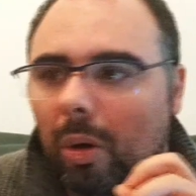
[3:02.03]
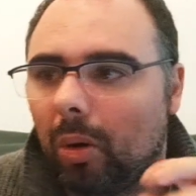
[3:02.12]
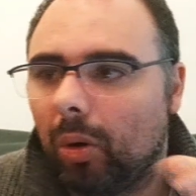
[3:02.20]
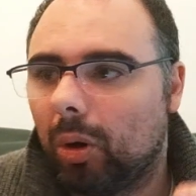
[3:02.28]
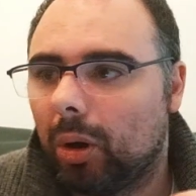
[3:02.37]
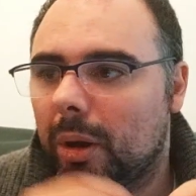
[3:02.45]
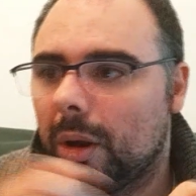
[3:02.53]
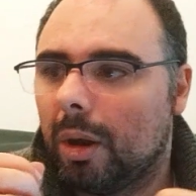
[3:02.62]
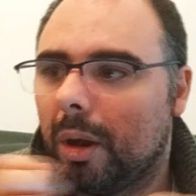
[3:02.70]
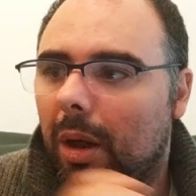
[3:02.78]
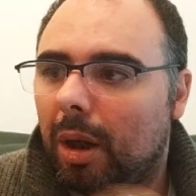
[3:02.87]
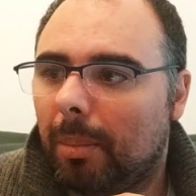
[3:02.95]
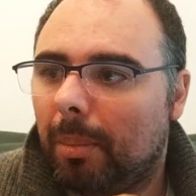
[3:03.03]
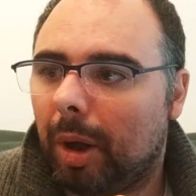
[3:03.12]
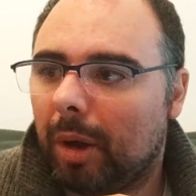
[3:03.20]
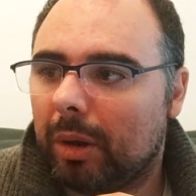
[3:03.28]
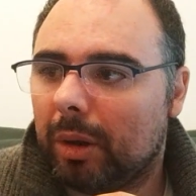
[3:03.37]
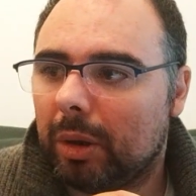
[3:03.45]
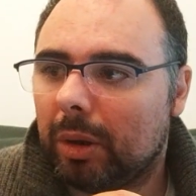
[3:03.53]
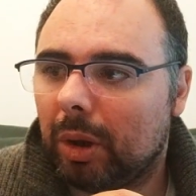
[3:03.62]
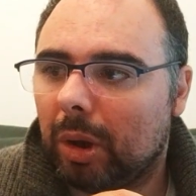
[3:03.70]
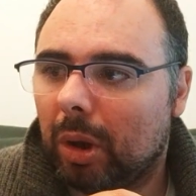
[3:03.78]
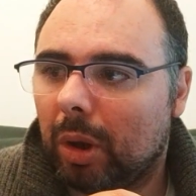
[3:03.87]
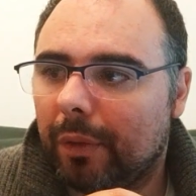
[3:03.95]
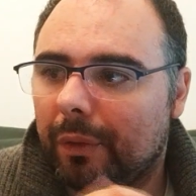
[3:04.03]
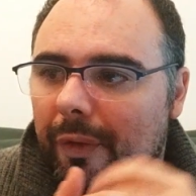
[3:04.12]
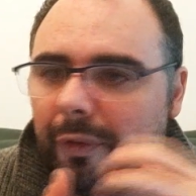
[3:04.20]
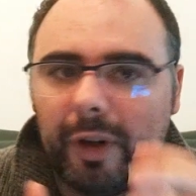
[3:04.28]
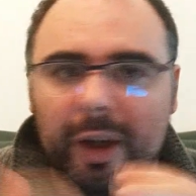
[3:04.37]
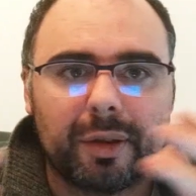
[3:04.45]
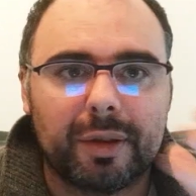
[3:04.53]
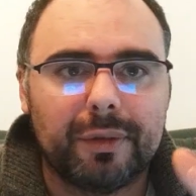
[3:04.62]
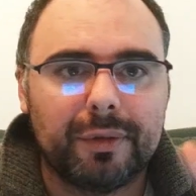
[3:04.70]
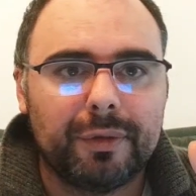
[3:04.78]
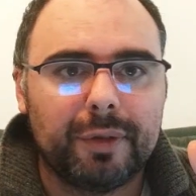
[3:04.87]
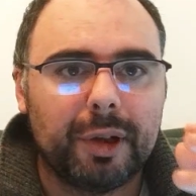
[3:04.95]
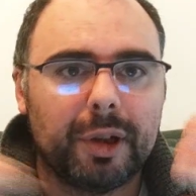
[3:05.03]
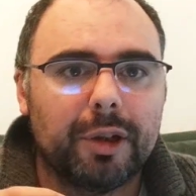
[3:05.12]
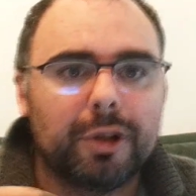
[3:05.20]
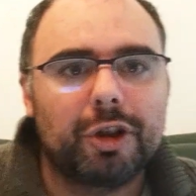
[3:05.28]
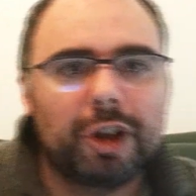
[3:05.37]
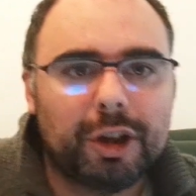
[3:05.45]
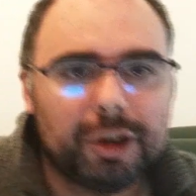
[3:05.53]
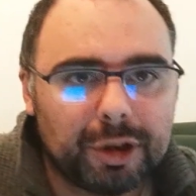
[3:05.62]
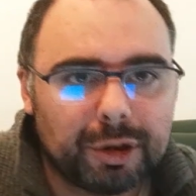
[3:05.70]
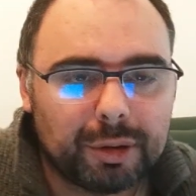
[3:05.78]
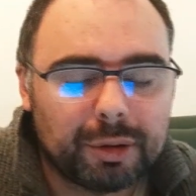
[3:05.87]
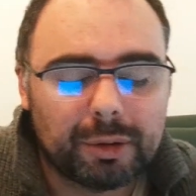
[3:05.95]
or a model of effective change,